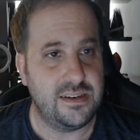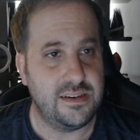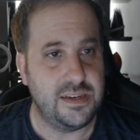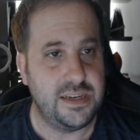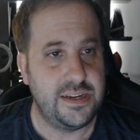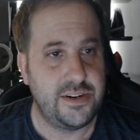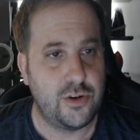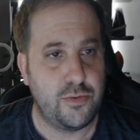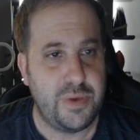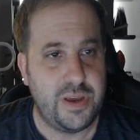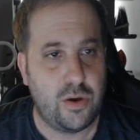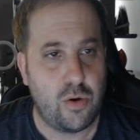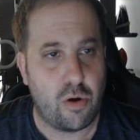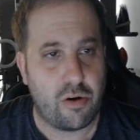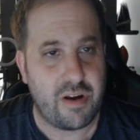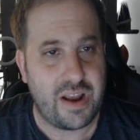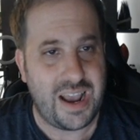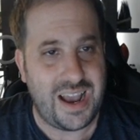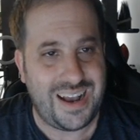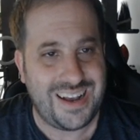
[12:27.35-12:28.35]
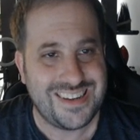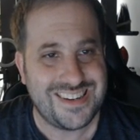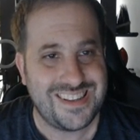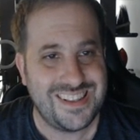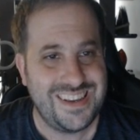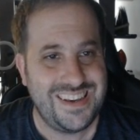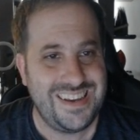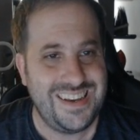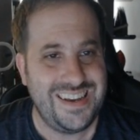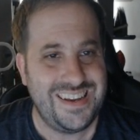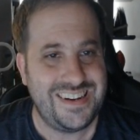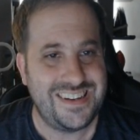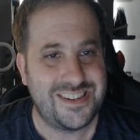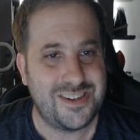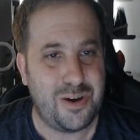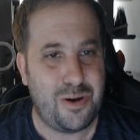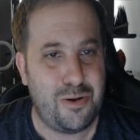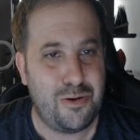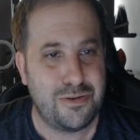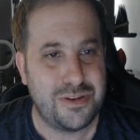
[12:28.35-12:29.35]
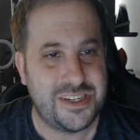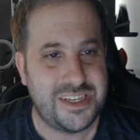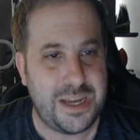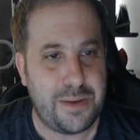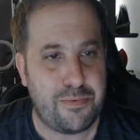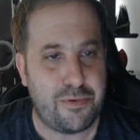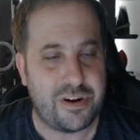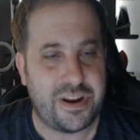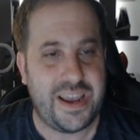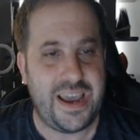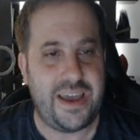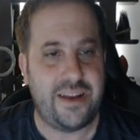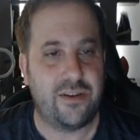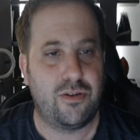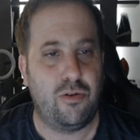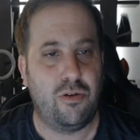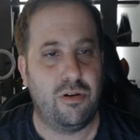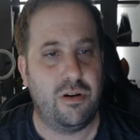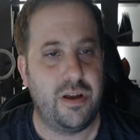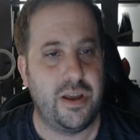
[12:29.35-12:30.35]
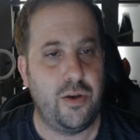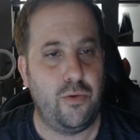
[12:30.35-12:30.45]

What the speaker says: Indomie goreng asli in its own separate category.